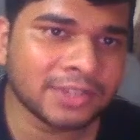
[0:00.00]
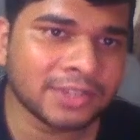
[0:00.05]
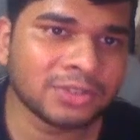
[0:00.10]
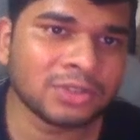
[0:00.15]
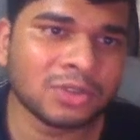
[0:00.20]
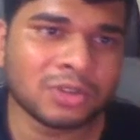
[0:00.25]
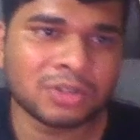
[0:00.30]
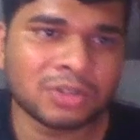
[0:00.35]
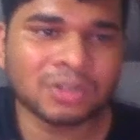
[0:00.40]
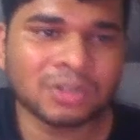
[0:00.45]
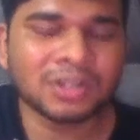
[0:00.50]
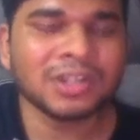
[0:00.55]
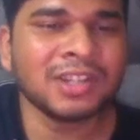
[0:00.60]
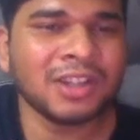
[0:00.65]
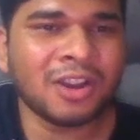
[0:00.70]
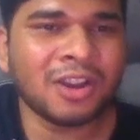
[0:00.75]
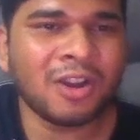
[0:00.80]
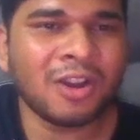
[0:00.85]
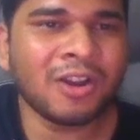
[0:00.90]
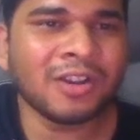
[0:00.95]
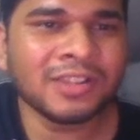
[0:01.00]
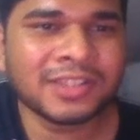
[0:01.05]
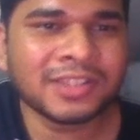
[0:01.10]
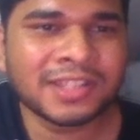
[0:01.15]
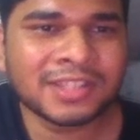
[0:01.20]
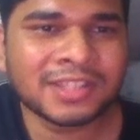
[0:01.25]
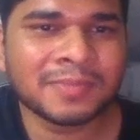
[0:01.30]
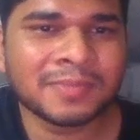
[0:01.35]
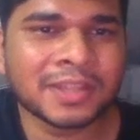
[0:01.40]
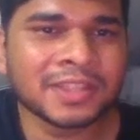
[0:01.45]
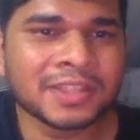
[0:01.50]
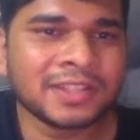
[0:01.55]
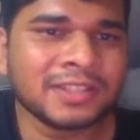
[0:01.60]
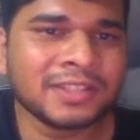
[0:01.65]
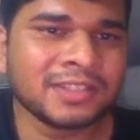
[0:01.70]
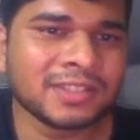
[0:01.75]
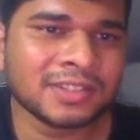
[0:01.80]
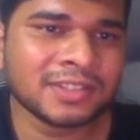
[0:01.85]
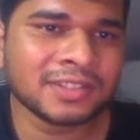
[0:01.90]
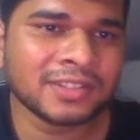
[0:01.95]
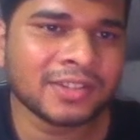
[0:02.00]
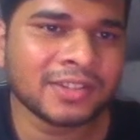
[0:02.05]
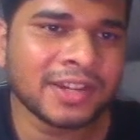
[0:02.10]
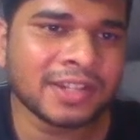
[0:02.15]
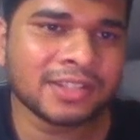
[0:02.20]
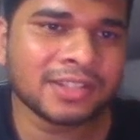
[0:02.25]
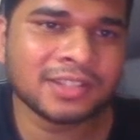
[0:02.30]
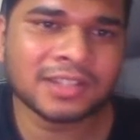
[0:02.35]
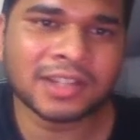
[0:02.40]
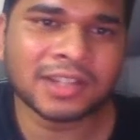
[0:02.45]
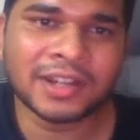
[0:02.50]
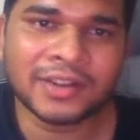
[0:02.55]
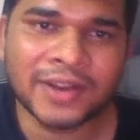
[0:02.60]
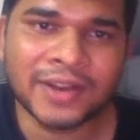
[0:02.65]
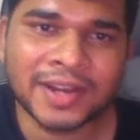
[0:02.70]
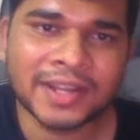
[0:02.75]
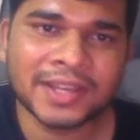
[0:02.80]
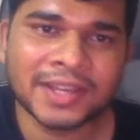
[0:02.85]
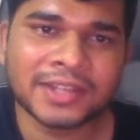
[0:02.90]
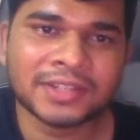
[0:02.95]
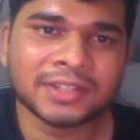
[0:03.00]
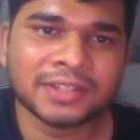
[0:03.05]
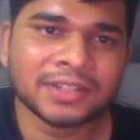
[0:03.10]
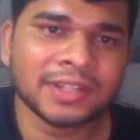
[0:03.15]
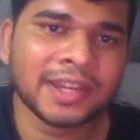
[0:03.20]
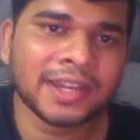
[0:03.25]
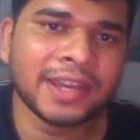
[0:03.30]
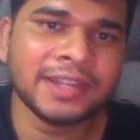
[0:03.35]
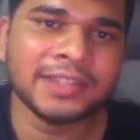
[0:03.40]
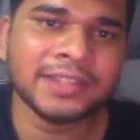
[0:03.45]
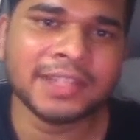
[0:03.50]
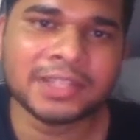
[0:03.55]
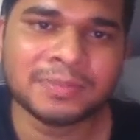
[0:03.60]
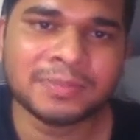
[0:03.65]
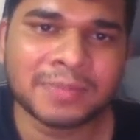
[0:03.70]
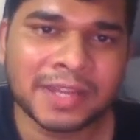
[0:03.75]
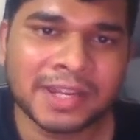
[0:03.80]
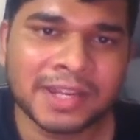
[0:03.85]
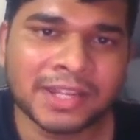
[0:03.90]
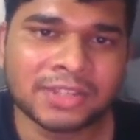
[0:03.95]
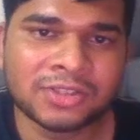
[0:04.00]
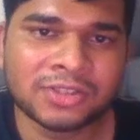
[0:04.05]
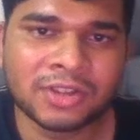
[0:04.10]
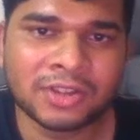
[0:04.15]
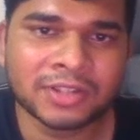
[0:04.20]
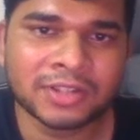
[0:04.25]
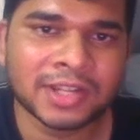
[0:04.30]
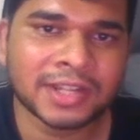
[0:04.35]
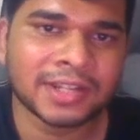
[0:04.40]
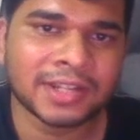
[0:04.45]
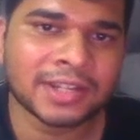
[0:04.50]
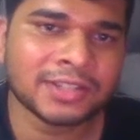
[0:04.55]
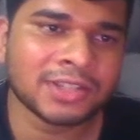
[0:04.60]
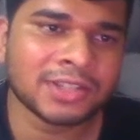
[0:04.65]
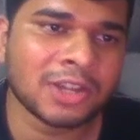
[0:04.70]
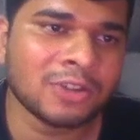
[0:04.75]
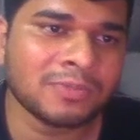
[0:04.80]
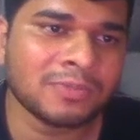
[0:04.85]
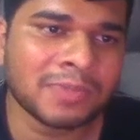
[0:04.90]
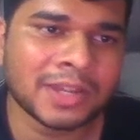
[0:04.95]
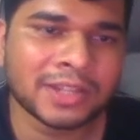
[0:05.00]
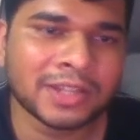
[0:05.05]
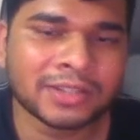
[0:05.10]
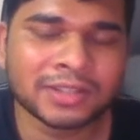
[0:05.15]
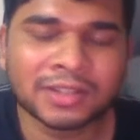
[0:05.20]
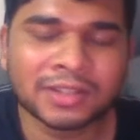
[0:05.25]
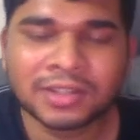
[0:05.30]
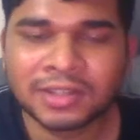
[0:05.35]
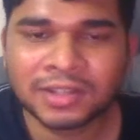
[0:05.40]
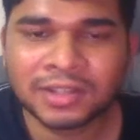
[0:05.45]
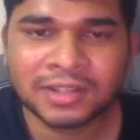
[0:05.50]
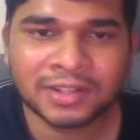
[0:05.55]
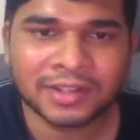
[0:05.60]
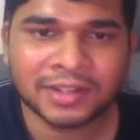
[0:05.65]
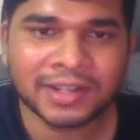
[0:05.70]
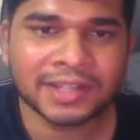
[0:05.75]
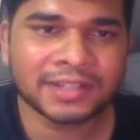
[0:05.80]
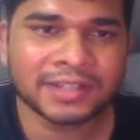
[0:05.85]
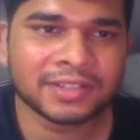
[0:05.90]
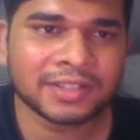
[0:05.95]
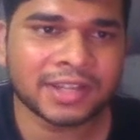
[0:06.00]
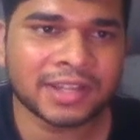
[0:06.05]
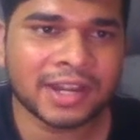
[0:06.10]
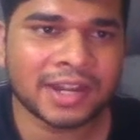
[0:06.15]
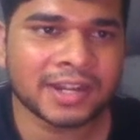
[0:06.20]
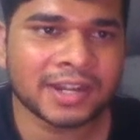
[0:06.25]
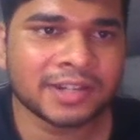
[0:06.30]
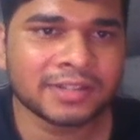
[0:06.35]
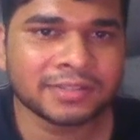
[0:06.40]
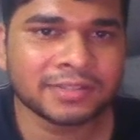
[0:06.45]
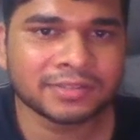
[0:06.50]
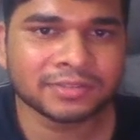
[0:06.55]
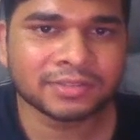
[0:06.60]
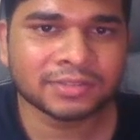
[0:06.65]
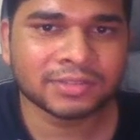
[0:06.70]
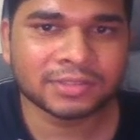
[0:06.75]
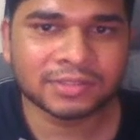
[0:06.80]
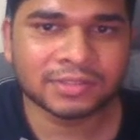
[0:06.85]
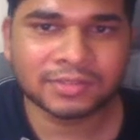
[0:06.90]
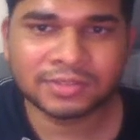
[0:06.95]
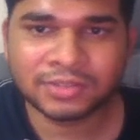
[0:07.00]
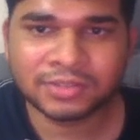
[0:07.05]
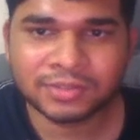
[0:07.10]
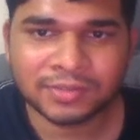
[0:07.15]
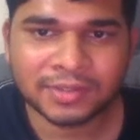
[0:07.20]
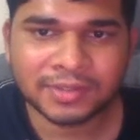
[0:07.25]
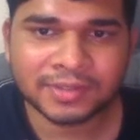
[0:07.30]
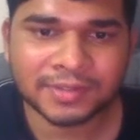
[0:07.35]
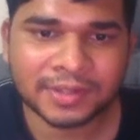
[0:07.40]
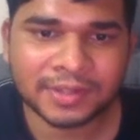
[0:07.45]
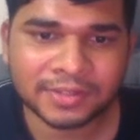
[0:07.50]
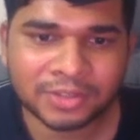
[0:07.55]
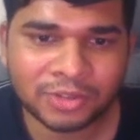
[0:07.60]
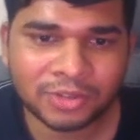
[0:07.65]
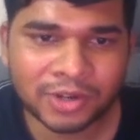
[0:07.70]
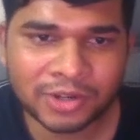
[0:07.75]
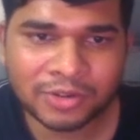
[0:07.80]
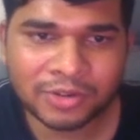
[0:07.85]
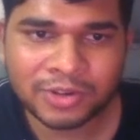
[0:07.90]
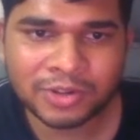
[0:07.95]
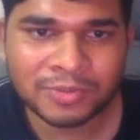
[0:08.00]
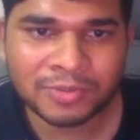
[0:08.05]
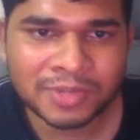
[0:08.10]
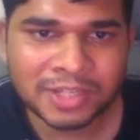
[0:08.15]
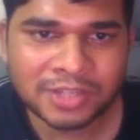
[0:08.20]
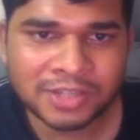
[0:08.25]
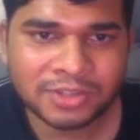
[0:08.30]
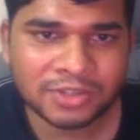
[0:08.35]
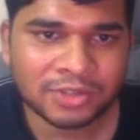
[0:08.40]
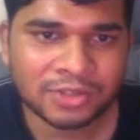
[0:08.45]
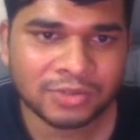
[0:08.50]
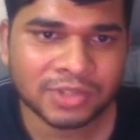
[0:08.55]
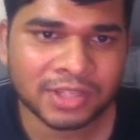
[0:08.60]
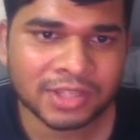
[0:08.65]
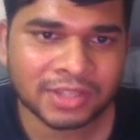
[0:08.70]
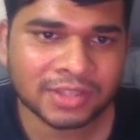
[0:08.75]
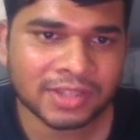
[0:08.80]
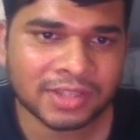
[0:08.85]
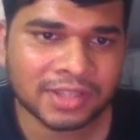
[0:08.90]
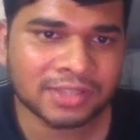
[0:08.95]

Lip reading: So all these methods, right, Reddit and this playlist.net and SoundPlate, right, are you are going to be using this